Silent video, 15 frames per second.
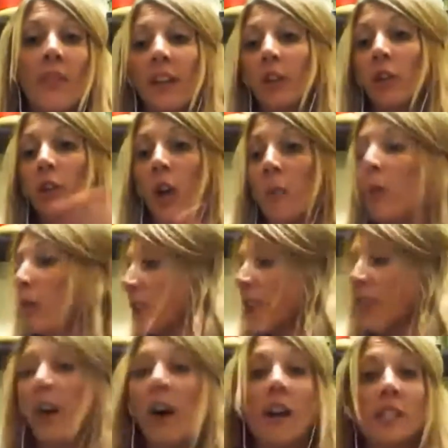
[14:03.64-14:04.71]
And then you come over
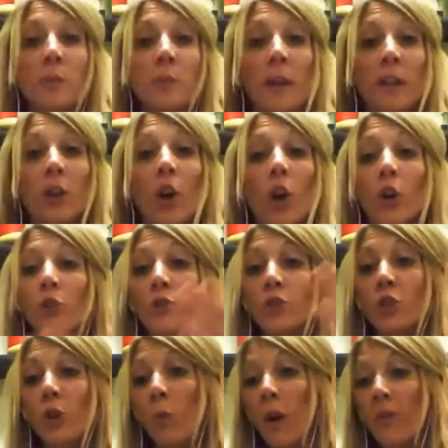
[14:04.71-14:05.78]
to the husband
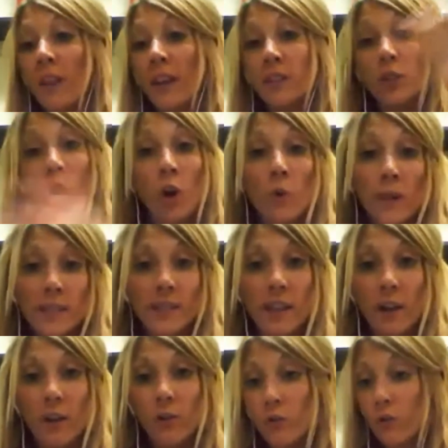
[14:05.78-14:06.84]
who's the one that's always
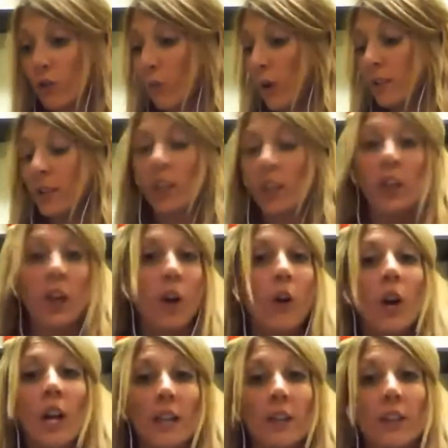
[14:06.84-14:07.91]
there, who the one,
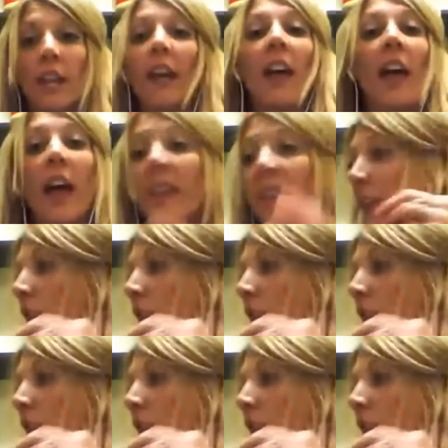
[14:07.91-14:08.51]
and